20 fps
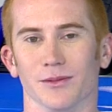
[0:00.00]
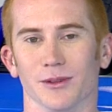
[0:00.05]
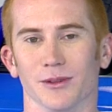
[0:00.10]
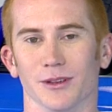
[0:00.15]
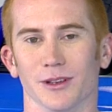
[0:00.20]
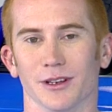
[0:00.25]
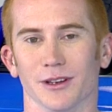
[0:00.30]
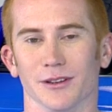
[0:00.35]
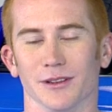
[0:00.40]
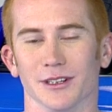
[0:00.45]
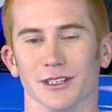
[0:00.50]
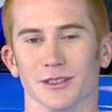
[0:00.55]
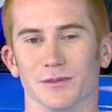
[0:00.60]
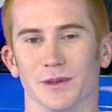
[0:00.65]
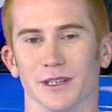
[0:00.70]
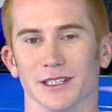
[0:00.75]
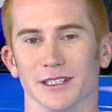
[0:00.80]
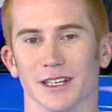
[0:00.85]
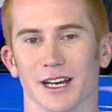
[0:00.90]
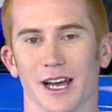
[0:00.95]
You know, there's
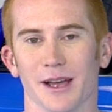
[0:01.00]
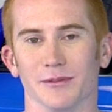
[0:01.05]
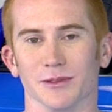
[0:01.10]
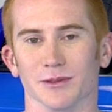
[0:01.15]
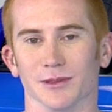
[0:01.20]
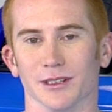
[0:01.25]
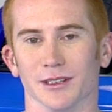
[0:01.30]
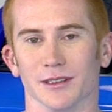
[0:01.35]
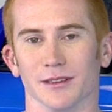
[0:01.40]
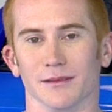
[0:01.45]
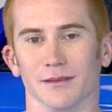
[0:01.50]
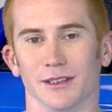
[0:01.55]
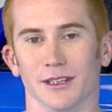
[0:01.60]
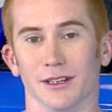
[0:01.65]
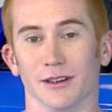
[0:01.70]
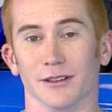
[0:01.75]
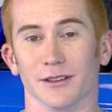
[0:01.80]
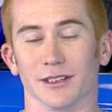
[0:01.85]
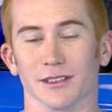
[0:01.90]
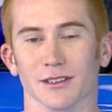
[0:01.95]
been times where you know
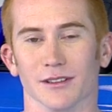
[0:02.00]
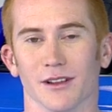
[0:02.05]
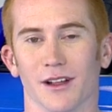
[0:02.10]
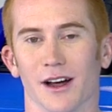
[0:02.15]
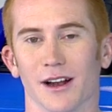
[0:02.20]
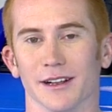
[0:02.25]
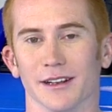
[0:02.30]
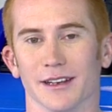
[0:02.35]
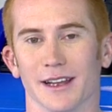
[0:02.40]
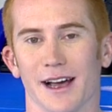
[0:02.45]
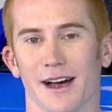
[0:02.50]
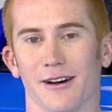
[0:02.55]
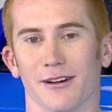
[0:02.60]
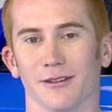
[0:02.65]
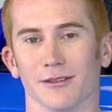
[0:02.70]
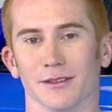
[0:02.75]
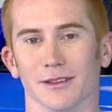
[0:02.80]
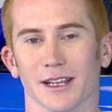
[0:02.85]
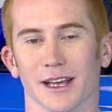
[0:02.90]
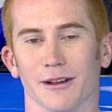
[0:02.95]
there's a lot of doubt
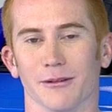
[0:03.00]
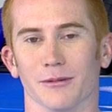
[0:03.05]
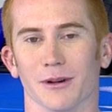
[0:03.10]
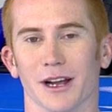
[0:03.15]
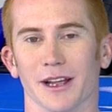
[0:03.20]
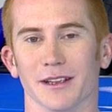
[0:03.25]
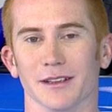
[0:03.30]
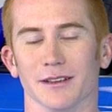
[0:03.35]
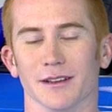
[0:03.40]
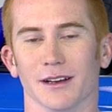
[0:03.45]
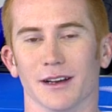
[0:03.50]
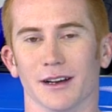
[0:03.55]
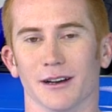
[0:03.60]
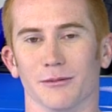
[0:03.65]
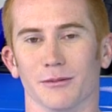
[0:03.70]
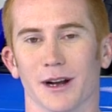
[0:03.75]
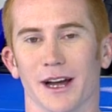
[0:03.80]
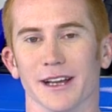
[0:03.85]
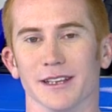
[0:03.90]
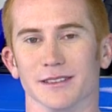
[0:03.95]
that ri- uh,
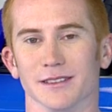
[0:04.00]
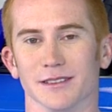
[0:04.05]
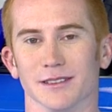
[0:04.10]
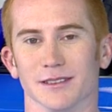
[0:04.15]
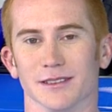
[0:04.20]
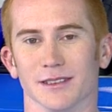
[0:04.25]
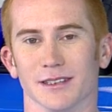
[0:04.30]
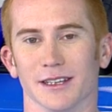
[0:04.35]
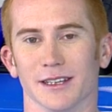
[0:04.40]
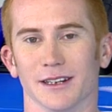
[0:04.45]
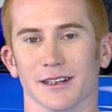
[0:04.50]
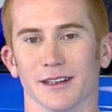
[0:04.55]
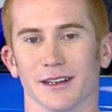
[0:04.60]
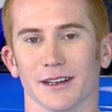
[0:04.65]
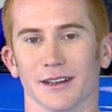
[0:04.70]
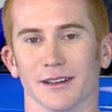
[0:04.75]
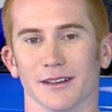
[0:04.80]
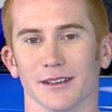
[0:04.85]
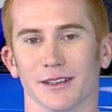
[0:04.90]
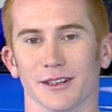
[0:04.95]
rises in uh,
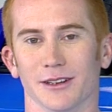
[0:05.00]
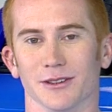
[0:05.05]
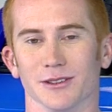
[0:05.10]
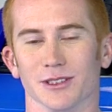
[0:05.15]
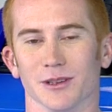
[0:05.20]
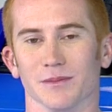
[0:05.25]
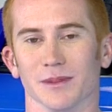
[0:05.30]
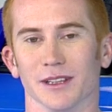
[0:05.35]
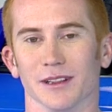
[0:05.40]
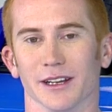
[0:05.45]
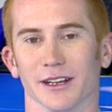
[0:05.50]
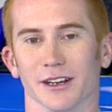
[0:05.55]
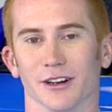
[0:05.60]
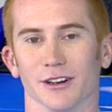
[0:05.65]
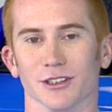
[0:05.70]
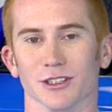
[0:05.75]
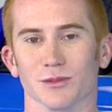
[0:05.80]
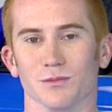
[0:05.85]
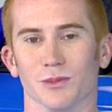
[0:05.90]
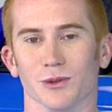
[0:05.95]
you know something like our
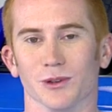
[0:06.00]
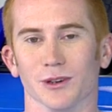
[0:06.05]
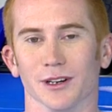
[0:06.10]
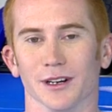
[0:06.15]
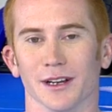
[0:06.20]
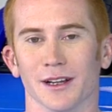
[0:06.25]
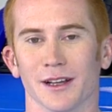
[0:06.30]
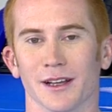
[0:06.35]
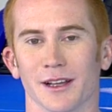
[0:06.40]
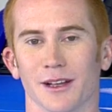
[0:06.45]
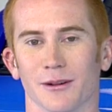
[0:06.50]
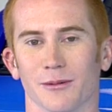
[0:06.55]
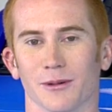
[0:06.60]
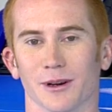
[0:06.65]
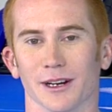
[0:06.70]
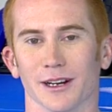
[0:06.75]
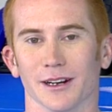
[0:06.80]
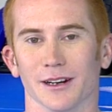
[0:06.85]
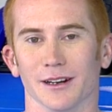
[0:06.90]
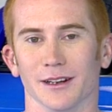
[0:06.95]
sport,
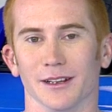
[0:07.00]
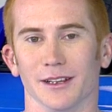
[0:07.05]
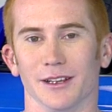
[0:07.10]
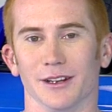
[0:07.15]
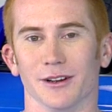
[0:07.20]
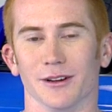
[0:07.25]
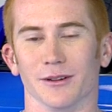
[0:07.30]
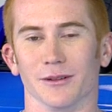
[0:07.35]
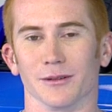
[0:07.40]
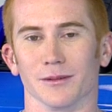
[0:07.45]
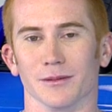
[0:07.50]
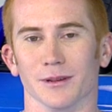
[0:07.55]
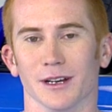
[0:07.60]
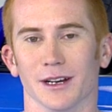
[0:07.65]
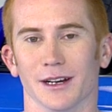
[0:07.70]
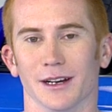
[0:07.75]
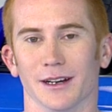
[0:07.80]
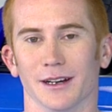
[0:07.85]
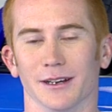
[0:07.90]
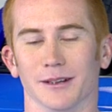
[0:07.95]
where you know
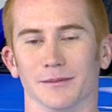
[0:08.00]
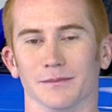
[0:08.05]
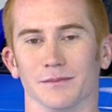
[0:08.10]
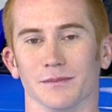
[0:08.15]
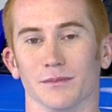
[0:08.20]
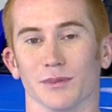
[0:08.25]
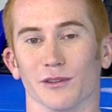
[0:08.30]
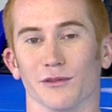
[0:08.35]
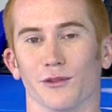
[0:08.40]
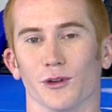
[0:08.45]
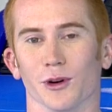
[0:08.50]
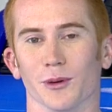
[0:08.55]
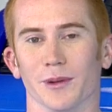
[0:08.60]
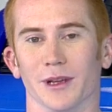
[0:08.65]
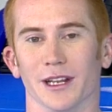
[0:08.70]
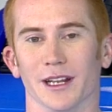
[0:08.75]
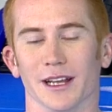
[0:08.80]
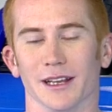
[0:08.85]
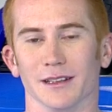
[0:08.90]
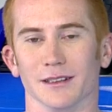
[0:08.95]
uh, performing
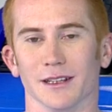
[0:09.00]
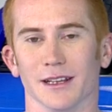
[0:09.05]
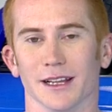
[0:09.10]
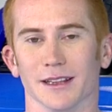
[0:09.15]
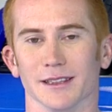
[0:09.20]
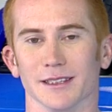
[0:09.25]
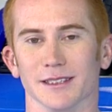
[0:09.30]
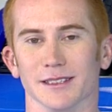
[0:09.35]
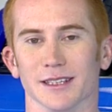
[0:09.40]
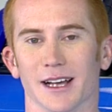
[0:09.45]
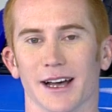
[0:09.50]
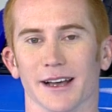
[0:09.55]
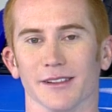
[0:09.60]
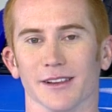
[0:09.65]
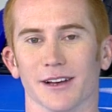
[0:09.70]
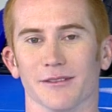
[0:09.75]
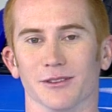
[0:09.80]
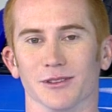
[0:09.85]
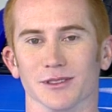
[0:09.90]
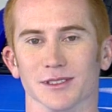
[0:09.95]
at, at these high
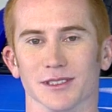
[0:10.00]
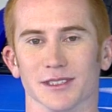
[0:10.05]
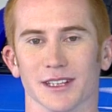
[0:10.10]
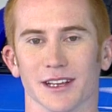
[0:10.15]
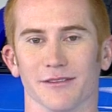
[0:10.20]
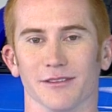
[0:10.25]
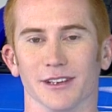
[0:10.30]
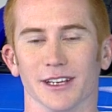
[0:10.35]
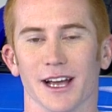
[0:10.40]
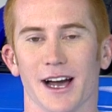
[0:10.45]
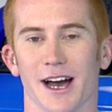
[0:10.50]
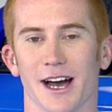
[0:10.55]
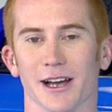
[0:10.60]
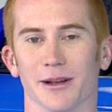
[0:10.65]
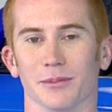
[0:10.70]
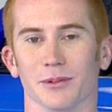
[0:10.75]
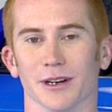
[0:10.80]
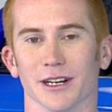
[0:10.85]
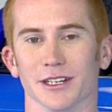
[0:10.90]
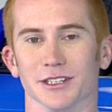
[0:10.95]
levels is definitely high
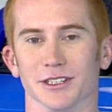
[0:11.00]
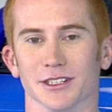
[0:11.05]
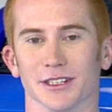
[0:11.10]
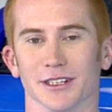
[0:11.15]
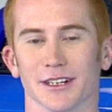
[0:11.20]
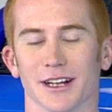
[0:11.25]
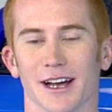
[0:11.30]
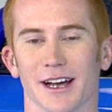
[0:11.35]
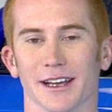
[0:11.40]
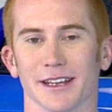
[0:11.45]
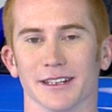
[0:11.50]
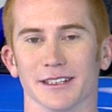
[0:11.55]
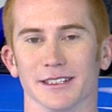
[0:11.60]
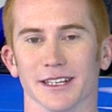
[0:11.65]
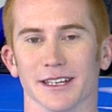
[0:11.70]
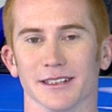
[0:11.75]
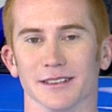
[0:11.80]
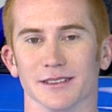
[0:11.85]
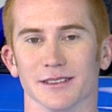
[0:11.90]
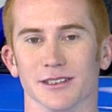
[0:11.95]
pressure and high
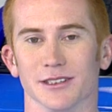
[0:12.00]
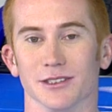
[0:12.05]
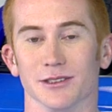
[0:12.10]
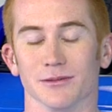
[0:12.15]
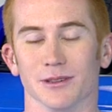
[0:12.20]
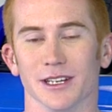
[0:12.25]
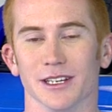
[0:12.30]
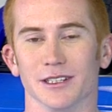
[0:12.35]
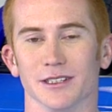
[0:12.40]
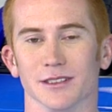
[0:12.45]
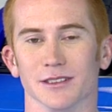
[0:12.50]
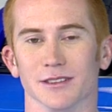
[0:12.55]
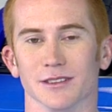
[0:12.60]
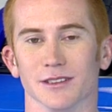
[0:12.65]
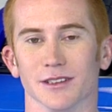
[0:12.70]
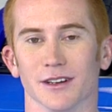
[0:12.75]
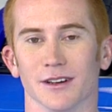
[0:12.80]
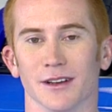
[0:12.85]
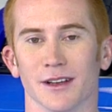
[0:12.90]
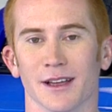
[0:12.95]
intense situations.
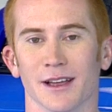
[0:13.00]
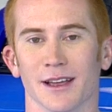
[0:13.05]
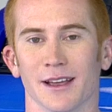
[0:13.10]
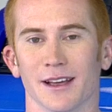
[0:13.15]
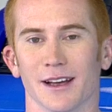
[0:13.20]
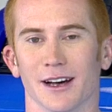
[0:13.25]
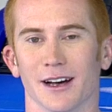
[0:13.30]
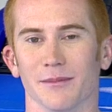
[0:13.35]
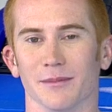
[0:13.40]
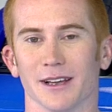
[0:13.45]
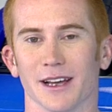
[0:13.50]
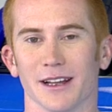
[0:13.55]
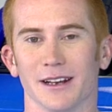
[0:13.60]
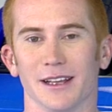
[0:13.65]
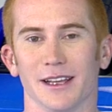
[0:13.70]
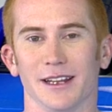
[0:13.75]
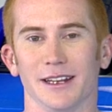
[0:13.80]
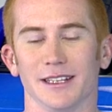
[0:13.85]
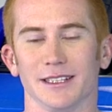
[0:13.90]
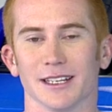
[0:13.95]
So, um, kind of
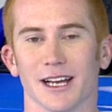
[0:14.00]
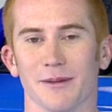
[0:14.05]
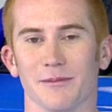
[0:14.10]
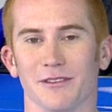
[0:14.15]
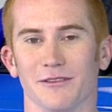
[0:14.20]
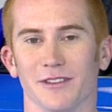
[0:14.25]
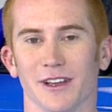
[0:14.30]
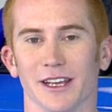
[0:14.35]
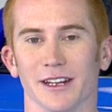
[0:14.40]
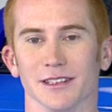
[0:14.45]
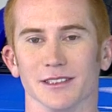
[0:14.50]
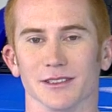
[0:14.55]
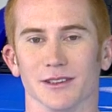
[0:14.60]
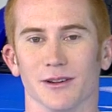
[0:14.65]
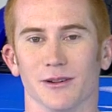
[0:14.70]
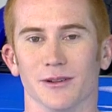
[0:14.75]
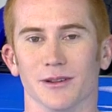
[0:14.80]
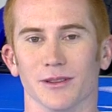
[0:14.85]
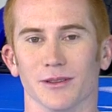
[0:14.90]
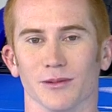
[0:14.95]
any time a fan is
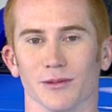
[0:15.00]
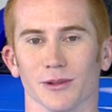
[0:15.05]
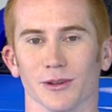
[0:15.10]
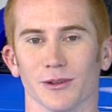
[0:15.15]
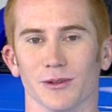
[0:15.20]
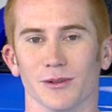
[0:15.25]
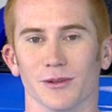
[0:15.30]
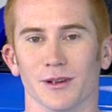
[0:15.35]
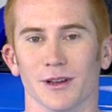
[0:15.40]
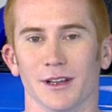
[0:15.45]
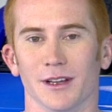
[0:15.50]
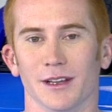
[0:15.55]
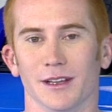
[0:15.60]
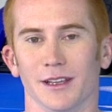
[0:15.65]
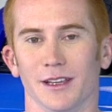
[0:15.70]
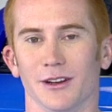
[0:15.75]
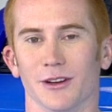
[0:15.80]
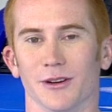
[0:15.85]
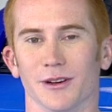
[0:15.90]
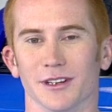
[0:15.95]
going through, you
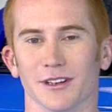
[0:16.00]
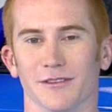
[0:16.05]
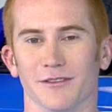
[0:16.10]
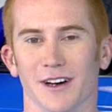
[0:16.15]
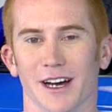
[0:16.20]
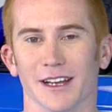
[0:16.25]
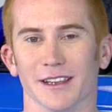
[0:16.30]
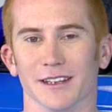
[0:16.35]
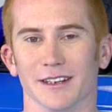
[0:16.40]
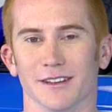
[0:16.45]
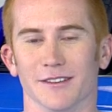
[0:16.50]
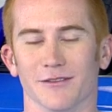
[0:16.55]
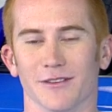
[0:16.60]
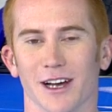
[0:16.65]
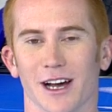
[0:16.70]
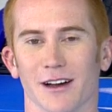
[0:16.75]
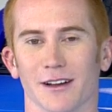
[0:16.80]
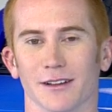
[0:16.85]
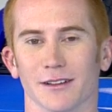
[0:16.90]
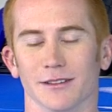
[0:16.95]
know, a defy the
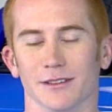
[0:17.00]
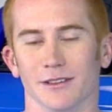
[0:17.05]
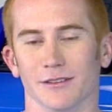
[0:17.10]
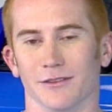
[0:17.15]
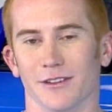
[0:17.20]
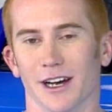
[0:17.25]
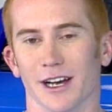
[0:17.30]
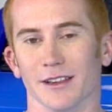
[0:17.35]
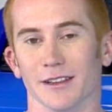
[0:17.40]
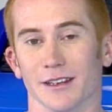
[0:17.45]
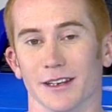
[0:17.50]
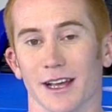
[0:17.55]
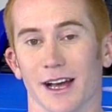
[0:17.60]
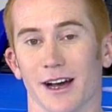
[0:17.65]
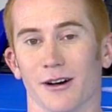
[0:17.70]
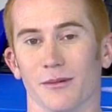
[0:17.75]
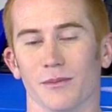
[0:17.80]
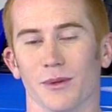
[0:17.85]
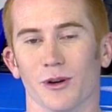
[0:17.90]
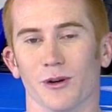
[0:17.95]
defy the
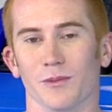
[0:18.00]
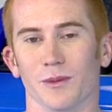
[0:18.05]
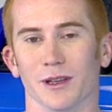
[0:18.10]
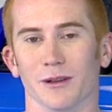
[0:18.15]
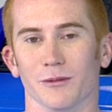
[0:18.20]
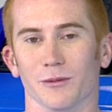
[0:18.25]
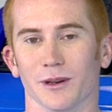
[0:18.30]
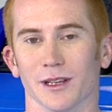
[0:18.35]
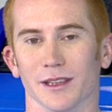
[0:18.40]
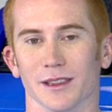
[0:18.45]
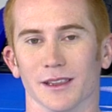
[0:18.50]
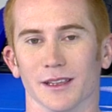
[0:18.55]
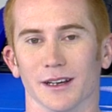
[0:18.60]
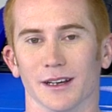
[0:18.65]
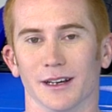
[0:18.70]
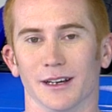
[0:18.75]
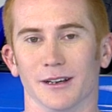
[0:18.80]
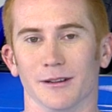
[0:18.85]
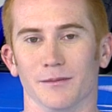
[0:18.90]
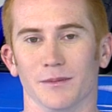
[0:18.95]
doubt moment with
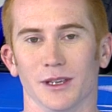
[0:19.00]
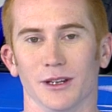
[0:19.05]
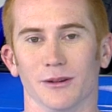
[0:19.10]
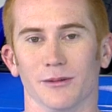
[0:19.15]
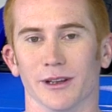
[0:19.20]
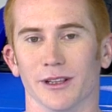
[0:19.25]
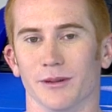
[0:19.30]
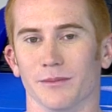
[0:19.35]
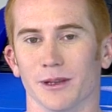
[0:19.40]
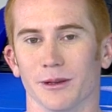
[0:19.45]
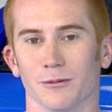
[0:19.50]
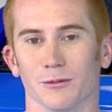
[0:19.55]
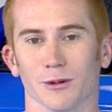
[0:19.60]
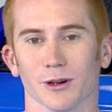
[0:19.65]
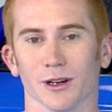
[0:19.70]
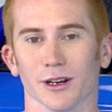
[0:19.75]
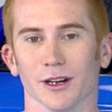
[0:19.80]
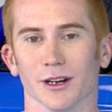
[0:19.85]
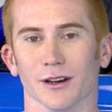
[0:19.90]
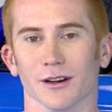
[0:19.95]
uh, you know whether it be
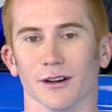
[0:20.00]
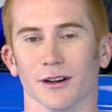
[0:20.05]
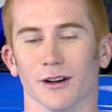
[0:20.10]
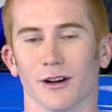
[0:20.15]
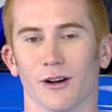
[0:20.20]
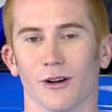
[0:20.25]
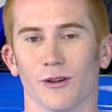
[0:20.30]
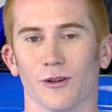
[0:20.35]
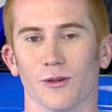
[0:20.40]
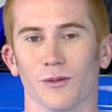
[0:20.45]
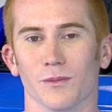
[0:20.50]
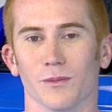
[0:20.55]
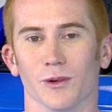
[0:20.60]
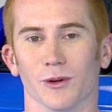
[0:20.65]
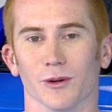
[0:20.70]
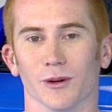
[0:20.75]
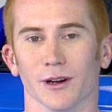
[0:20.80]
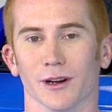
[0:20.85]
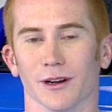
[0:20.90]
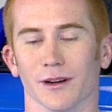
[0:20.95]
work or home
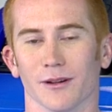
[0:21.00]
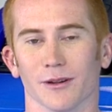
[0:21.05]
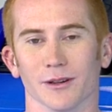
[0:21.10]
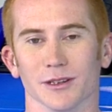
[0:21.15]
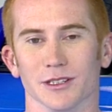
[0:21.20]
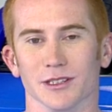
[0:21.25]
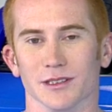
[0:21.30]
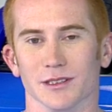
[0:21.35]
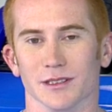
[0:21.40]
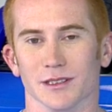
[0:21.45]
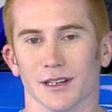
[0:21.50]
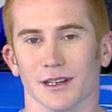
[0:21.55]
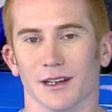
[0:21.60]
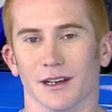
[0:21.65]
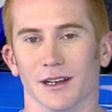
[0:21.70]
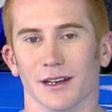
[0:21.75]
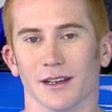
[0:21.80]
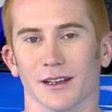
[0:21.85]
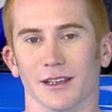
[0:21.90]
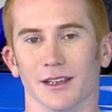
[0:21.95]
or or just uh,
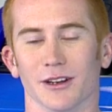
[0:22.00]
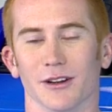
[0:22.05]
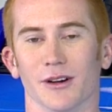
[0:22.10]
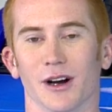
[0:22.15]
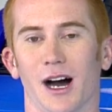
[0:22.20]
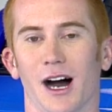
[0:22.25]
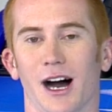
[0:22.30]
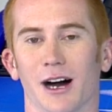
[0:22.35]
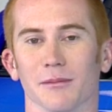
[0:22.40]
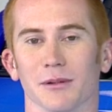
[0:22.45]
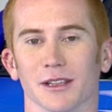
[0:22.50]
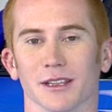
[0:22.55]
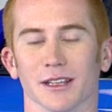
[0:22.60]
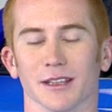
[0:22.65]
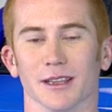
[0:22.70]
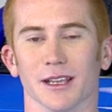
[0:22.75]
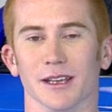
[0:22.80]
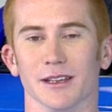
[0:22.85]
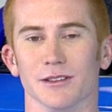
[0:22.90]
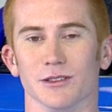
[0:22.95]
you know a hobby that
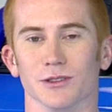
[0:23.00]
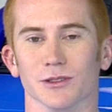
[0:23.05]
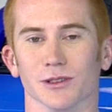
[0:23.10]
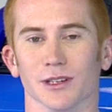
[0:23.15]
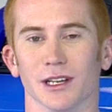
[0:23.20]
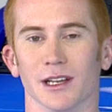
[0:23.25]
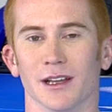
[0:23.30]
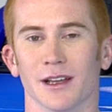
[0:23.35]
they enjoy.